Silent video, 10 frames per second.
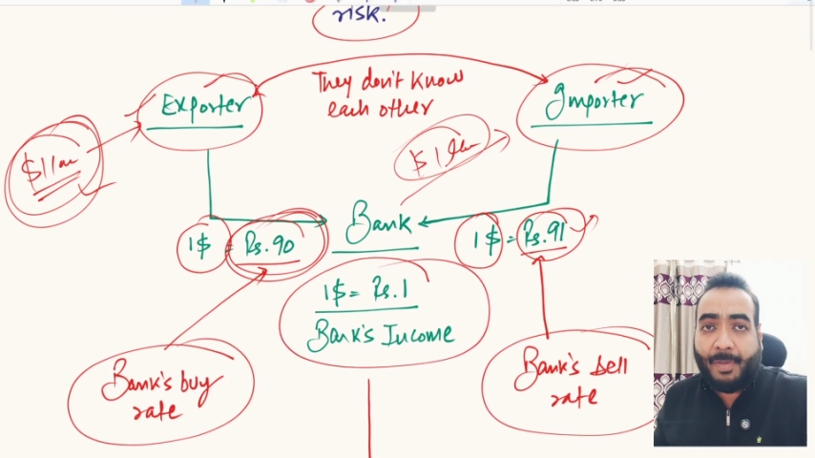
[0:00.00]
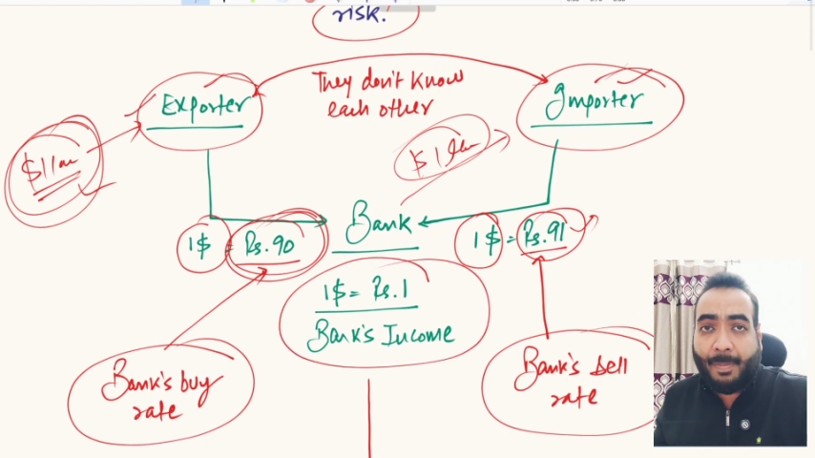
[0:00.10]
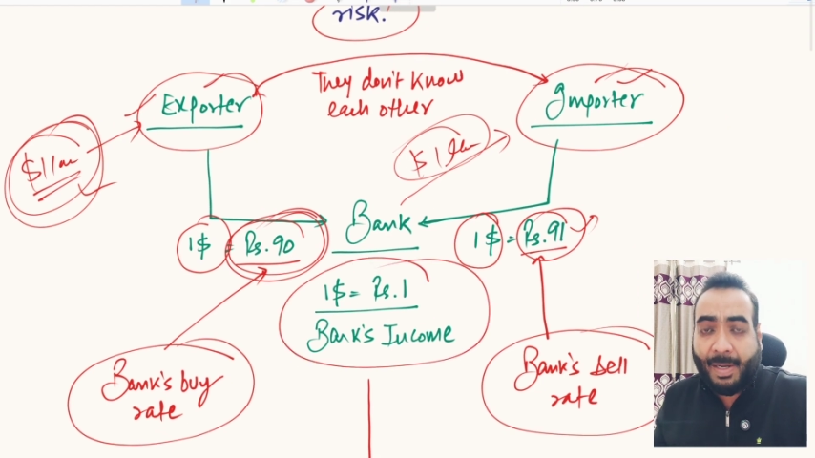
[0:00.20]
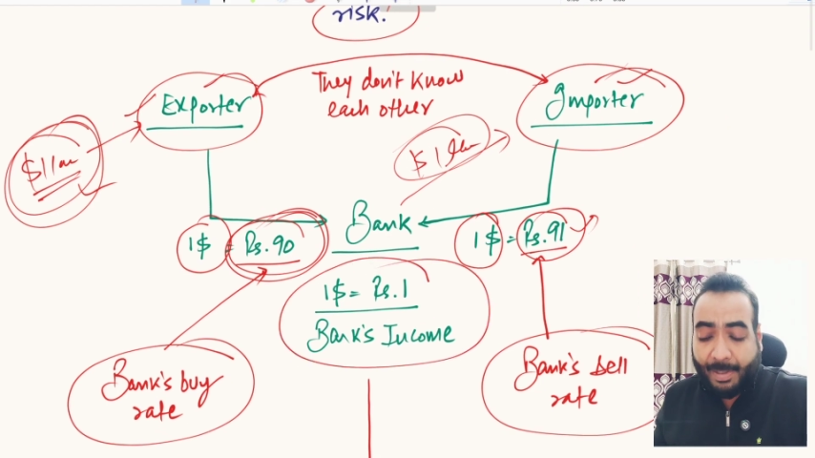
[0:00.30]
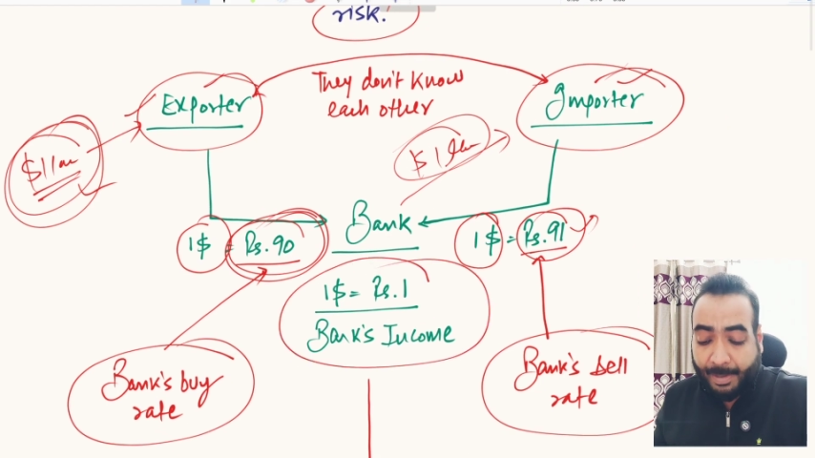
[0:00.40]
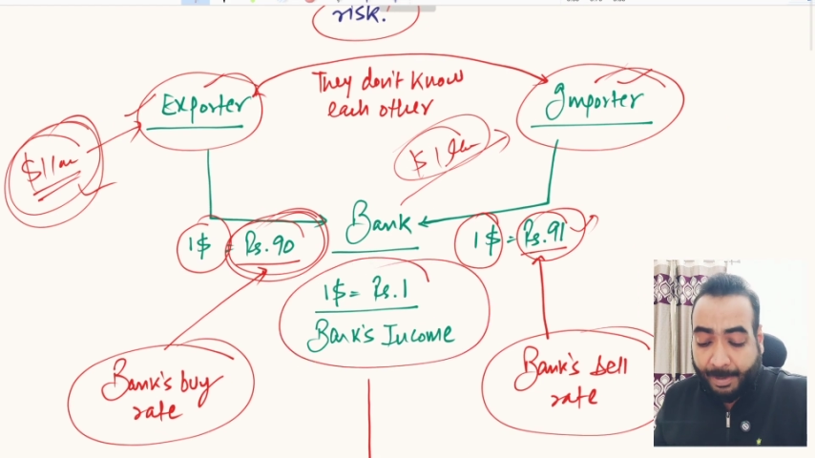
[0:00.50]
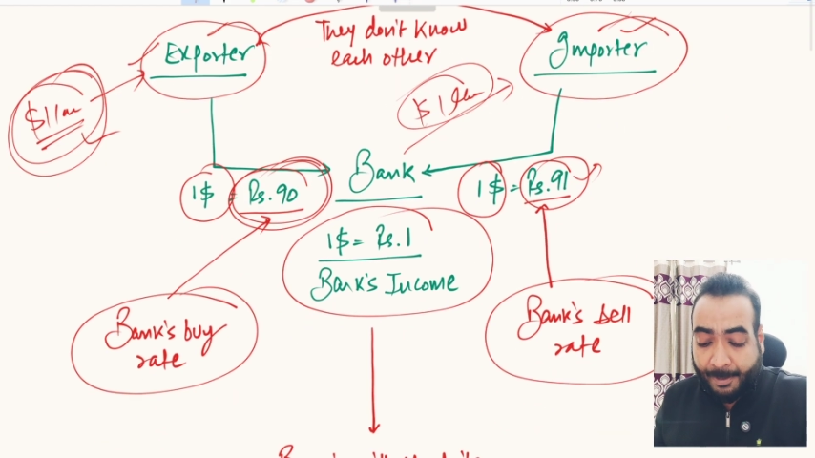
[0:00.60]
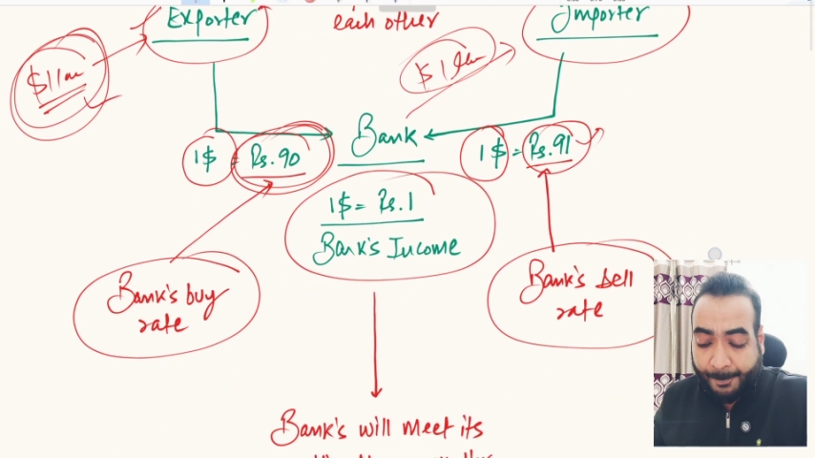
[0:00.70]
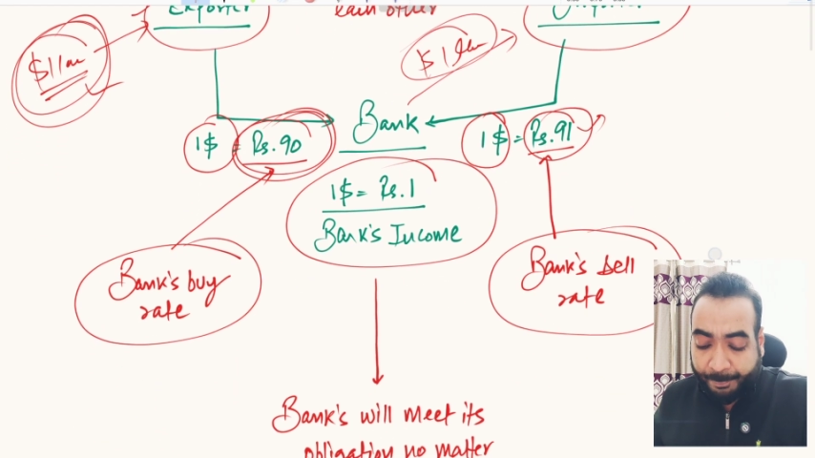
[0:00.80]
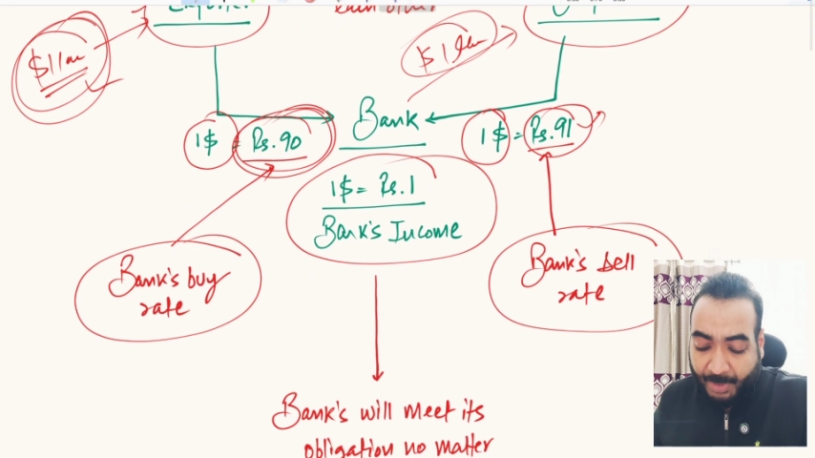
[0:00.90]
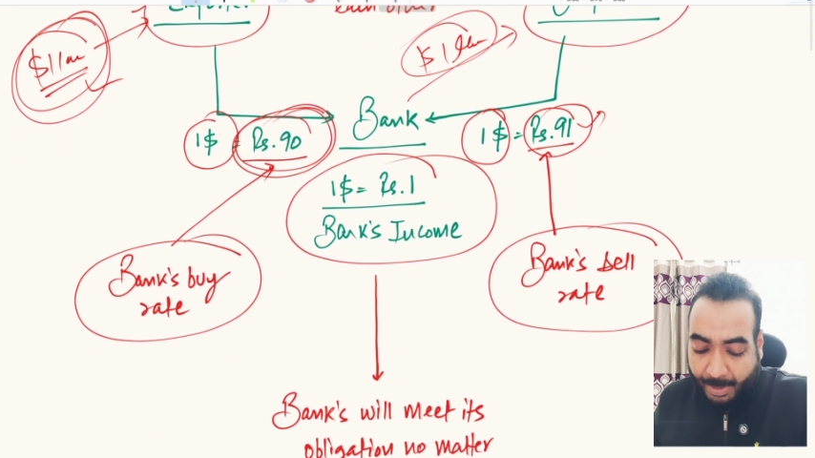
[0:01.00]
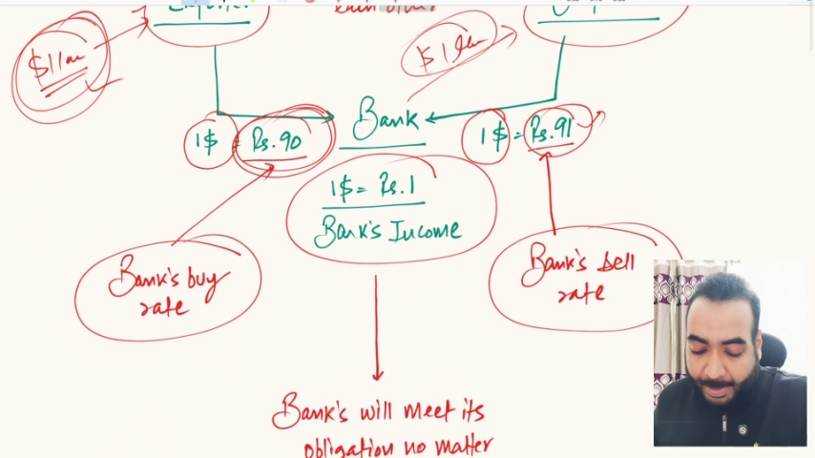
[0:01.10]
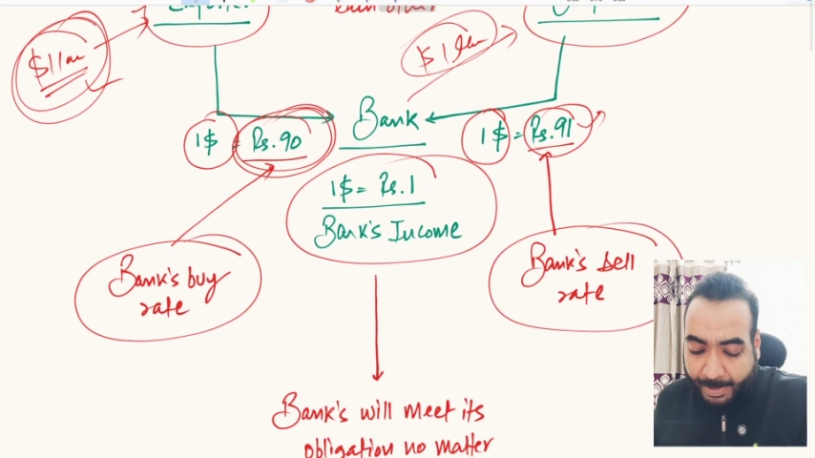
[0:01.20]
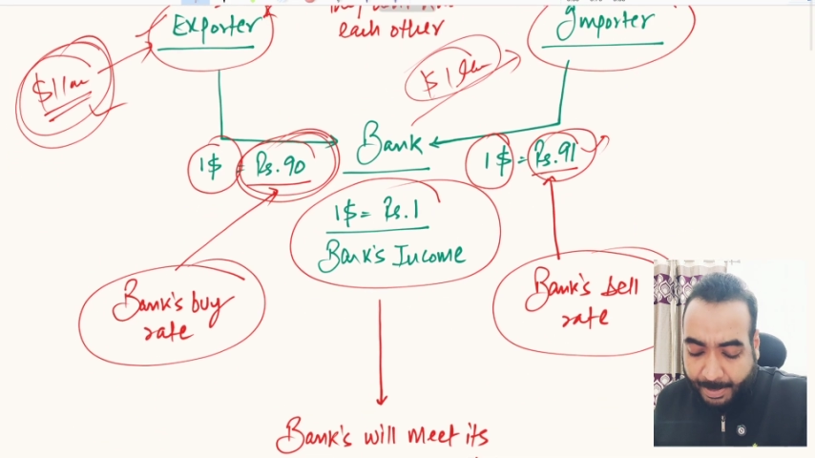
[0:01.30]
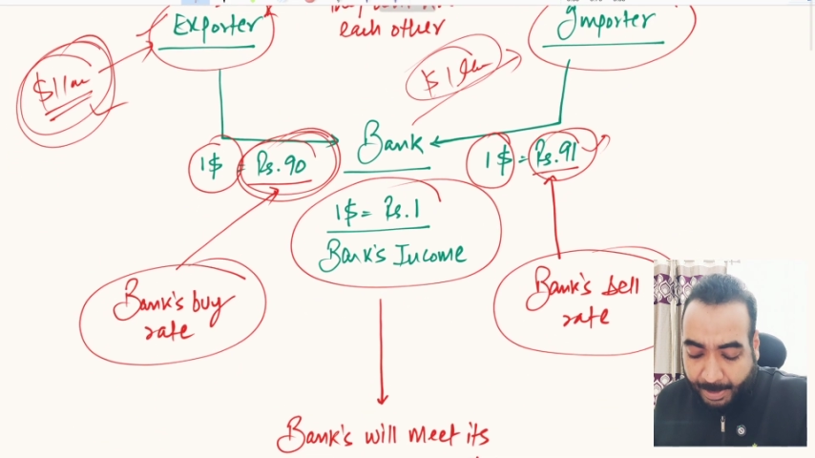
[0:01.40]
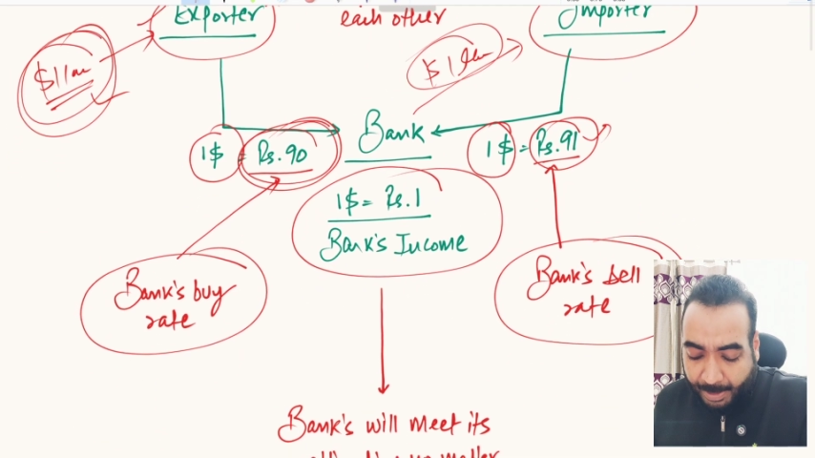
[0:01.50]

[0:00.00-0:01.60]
the banker here, right?